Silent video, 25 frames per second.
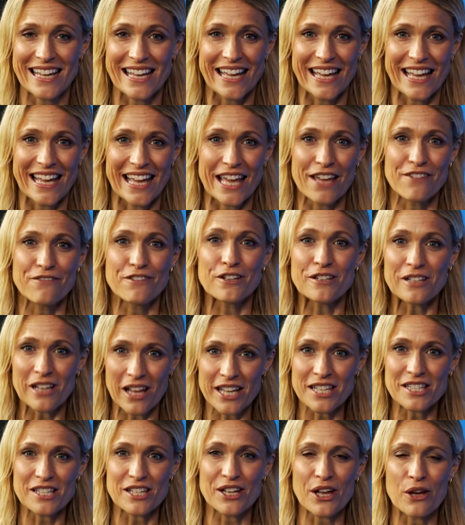If you'd like
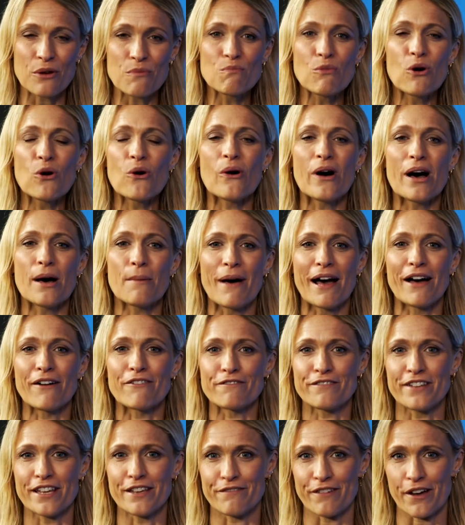to know more about
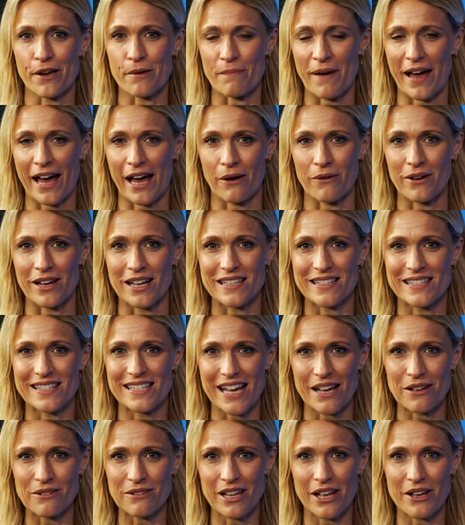VivoPower,
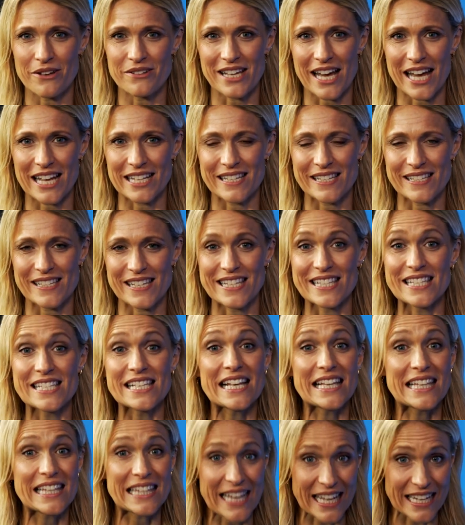download Edison's
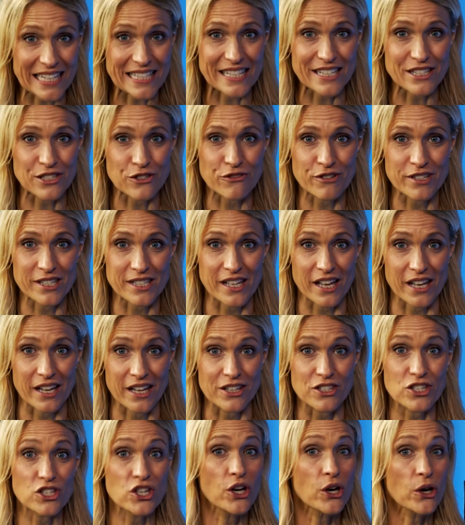latest research.